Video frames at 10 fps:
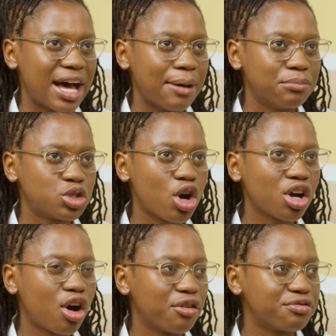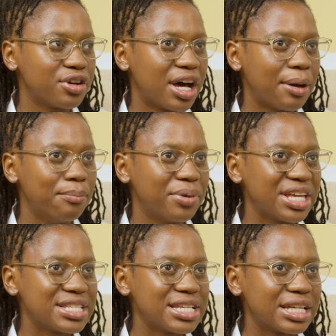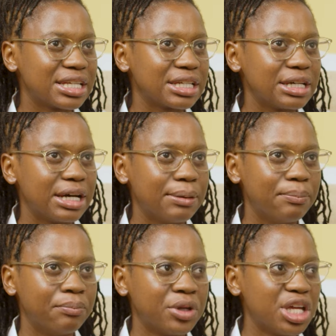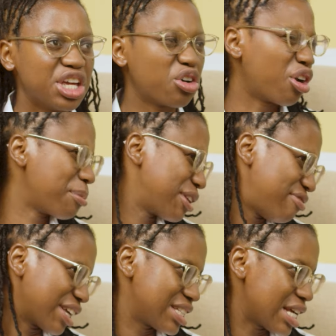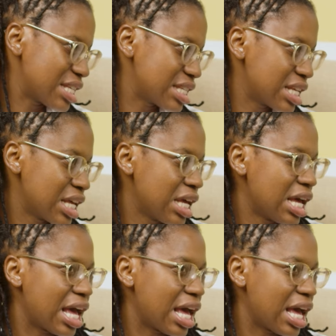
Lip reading: talk of basic economic factors mm-hmm.